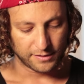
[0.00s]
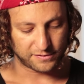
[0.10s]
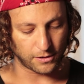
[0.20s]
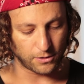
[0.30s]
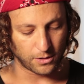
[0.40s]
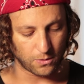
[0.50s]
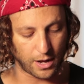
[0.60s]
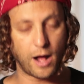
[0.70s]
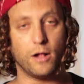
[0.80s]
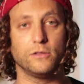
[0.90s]
So
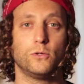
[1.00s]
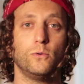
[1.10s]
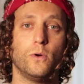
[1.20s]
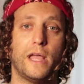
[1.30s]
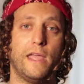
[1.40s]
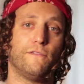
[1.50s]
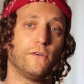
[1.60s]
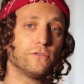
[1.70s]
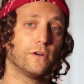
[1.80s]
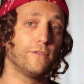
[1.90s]
I'll do a
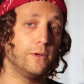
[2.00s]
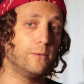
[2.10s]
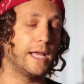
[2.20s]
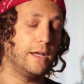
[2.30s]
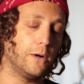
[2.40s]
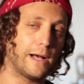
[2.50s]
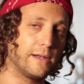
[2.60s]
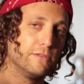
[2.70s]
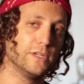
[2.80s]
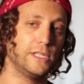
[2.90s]
full review when I go
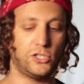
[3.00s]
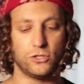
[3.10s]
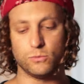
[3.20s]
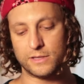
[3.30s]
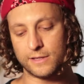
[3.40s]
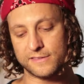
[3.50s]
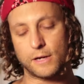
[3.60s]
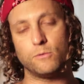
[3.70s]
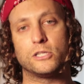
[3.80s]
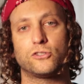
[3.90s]
out and really shoot with this.
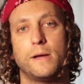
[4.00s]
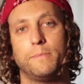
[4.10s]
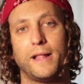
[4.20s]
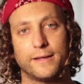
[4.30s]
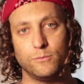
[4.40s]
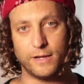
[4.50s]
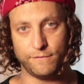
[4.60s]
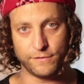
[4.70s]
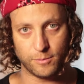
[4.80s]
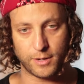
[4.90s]
I want to try black and white
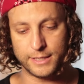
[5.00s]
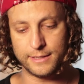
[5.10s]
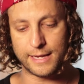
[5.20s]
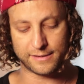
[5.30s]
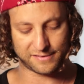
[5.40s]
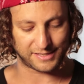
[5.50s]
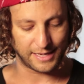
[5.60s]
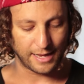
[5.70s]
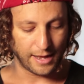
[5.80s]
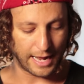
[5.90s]
film on it next.
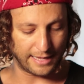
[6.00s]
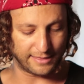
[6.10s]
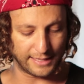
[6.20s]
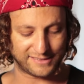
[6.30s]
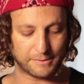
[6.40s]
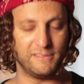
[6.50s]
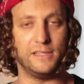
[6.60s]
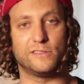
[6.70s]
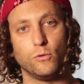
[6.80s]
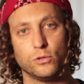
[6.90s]
I think some of
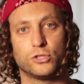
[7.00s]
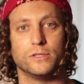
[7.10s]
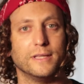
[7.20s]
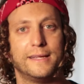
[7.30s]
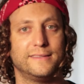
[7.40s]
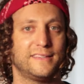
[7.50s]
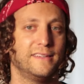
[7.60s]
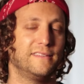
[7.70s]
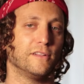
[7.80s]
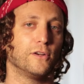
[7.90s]
these older
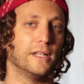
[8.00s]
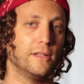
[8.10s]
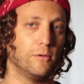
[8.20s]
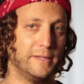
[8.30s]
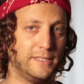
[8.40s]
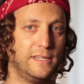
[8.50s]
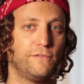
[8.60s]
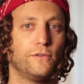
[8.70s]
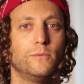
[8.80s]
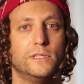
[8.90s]
lenses look a little bit
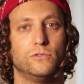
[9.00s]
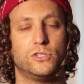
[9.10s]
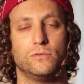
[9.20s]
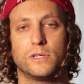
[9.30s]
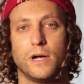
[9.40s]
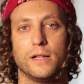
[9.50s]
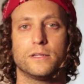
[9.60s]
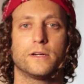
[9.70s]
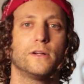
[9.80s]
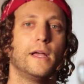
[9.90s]
different when you shoot
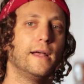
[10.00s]
color.